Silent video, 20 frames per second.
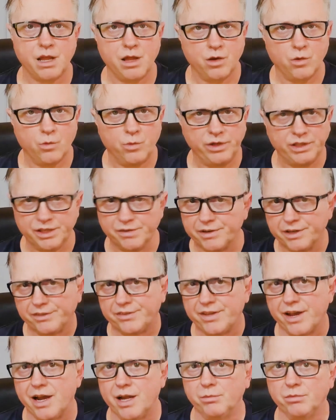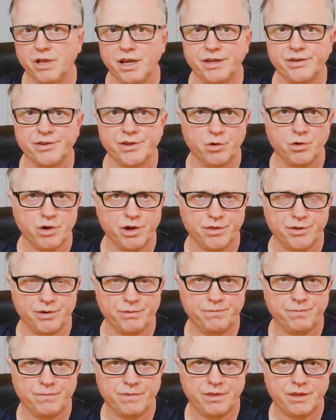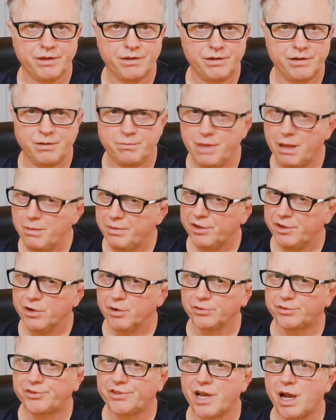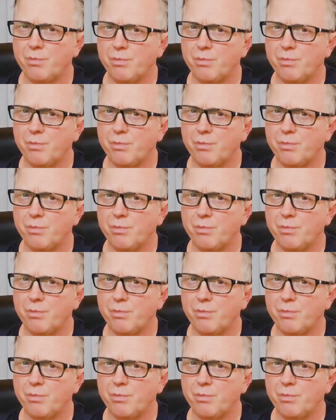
We live in a time like no other. Maybe you don't stop